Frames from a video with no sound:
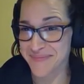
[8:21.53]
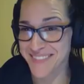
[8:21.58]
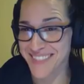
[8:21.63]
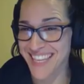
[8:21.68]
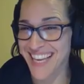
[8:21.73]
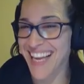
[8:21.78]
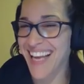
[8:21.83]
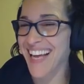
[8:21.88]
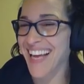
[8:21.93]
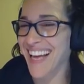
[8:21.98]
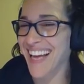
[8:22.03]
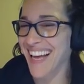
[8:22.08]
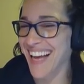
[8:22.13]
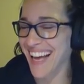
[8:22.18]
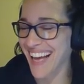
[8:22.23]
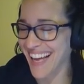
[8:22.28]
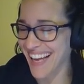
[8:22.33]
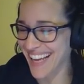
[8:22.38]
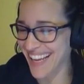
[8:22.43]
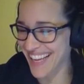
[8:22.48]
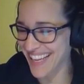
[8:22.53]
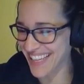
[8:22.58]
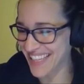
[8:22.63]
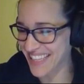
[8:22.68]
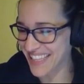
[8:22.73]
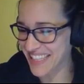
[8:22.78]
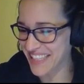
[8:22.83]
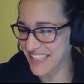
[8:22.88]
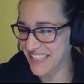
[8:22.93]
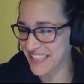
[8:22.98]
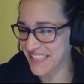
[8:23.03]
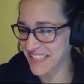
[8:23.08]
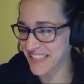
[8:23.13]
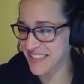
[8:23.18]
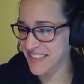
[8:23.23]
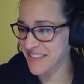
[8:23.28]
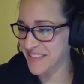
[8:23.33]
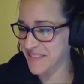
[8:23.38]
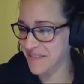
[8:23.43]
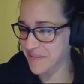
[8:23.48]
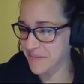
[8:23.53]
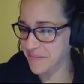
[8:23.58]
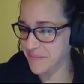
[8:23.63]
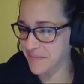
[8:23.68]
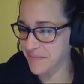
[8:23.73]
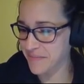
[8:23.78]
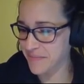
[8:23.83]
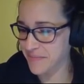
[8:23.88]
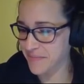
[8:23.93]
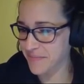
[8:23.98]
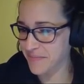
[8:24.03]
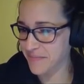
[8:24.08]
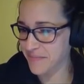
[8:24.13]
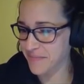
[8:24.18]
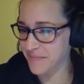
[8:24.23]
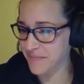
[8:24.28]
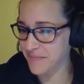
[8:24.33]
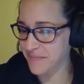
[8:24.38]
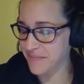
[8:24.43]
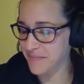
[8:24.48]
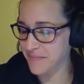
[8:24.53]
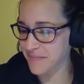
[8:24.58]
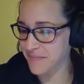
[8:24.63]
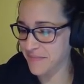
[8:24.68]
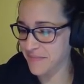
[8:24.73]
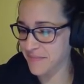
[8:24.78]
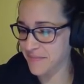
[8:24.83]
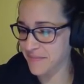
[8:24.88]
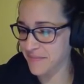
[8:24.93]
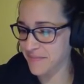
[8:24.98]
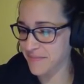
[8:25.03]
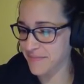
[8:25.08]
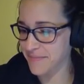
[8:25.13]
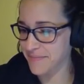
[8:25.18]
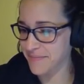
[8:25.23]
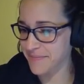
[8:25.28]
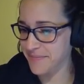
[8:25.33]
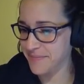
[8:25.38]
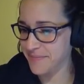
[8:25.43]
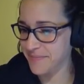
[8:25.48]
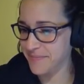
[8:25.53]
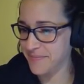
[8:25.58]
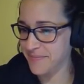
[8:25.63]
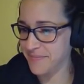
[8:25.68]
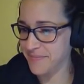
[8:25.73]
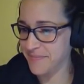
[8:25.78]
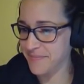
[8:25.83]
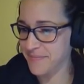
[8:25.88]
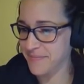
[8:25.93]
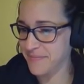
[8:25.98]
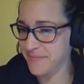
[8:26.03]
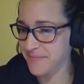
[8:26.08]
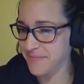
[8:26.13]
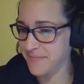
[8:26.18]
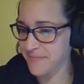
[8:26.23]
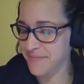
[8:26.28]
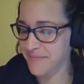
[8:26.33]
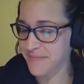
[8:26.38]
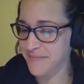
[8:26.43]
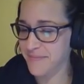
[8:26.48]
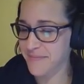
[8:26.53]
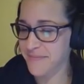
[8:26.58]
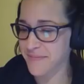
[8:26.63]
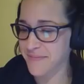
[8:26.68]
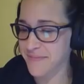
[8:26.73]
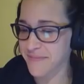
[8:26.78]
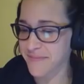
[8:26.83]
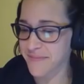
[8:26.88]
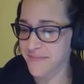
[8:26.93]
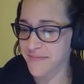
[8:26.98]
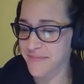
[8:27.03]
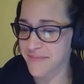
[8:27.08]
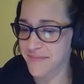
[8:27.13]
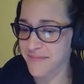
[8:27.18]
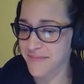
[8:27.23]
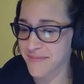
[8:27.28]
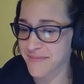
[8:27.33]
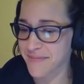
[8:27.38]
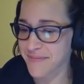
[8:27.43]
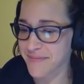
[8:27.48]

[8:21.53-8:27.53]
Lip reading: (silent)